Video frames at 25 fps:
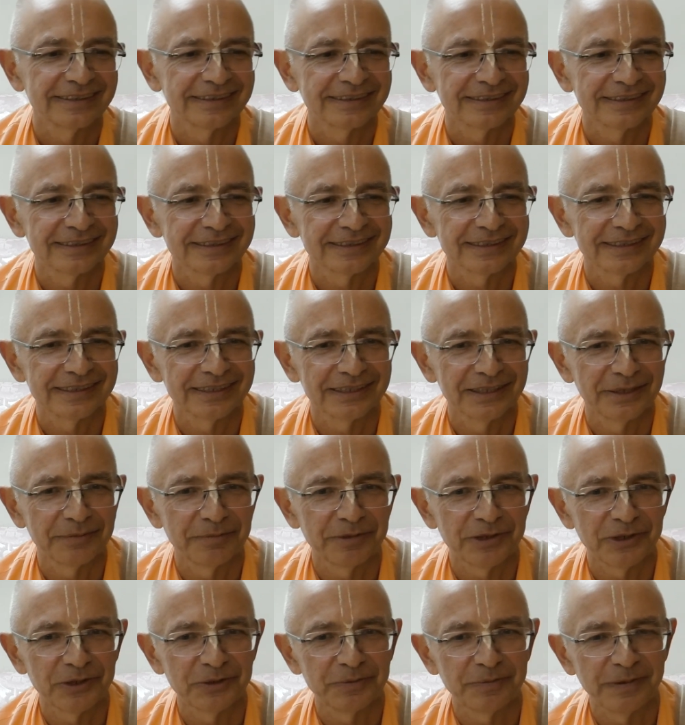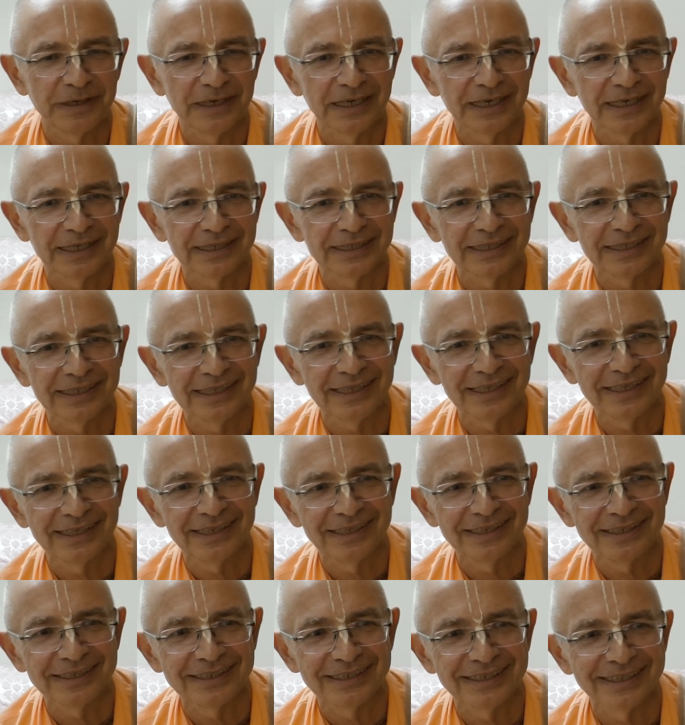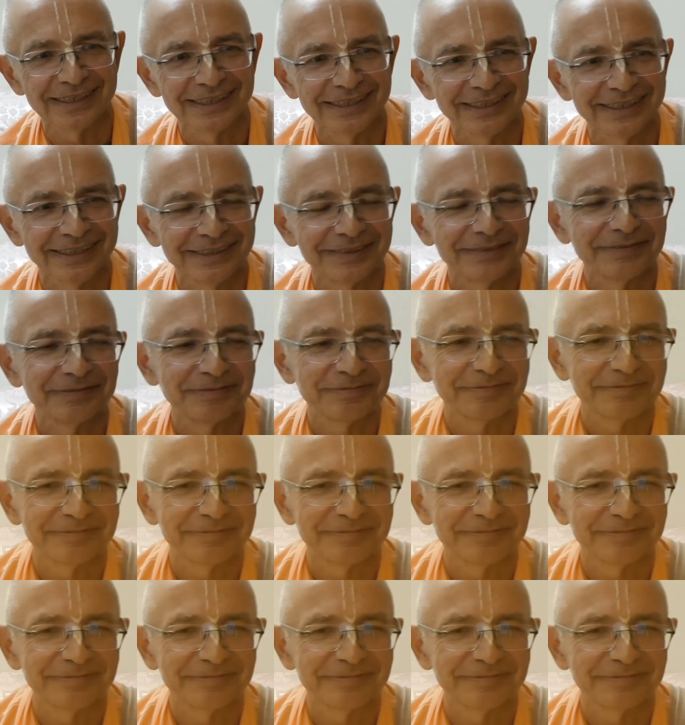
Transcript: Srila Prabhupada ki jai.